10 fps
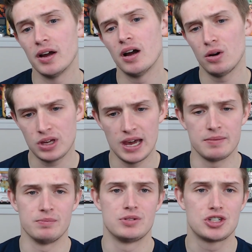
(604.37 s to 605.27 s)
Okay,
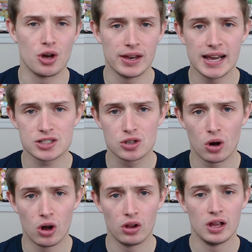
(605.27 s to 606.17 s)
so the next
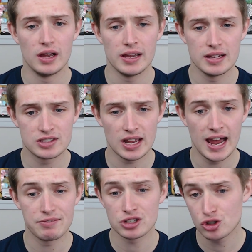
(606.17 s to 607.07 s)
goal is to
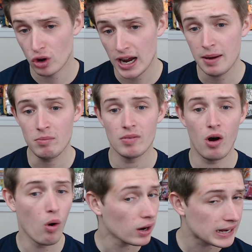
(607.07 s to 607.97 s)
have a stream
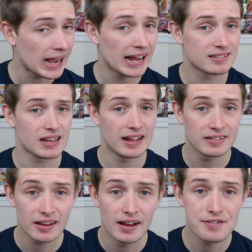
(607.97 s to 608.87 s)
or
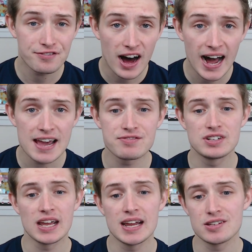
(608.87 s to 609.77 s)
content 5
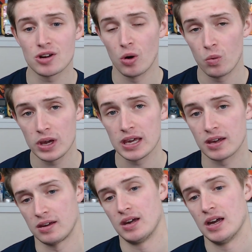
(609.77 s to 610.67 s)
days a week.